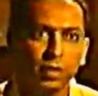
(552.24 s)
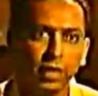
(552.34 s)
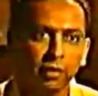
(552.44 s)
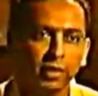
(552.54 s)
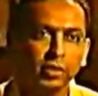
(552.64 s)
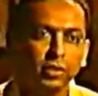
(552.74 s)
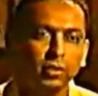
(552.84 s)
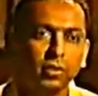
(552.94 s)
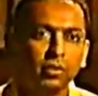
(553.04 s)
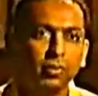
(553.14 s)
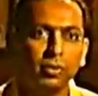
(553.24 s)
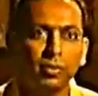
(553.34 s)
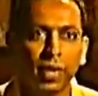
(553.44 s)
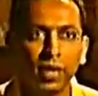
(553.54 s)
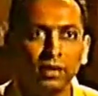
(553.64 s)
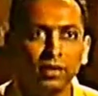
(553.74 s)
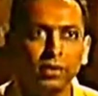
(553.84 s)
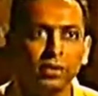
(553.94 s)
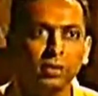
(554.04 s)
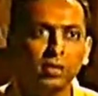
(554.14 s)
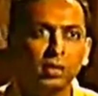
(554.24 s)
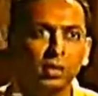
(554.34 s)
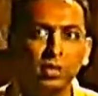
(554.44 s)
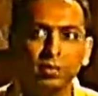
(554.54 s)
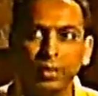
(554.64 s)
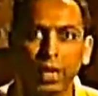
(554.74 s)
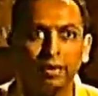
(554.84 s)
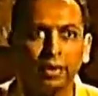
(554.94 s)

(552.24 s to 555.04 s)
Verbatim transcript: with aggression, with violence, with